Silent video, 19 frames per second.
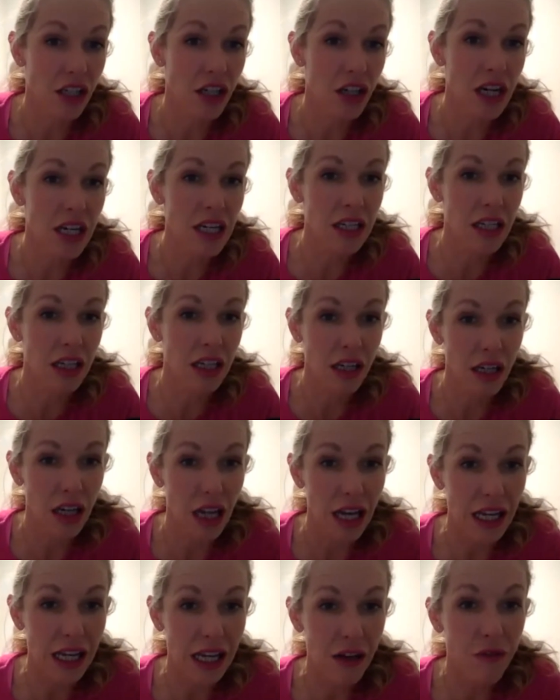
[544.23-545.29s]
You need to
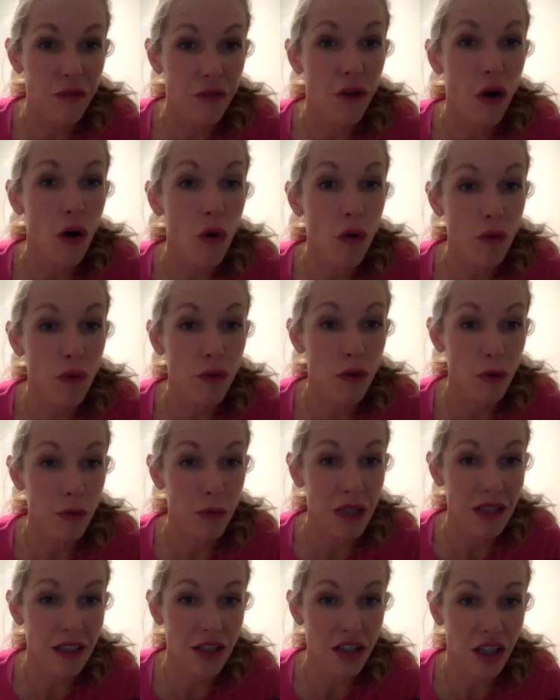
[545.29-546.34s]
evolve your
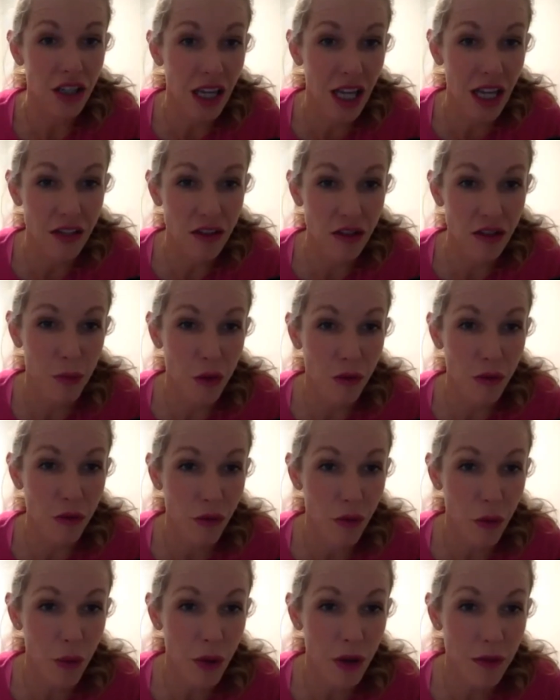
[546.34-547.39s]
messaging as you move
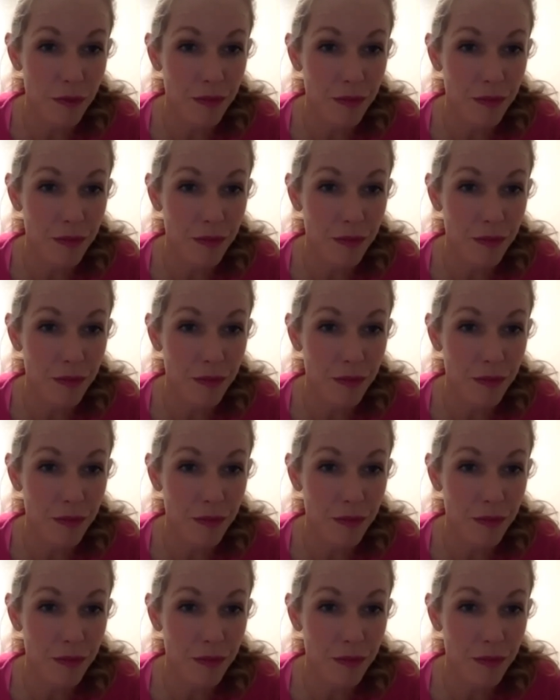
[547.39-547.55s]
forward.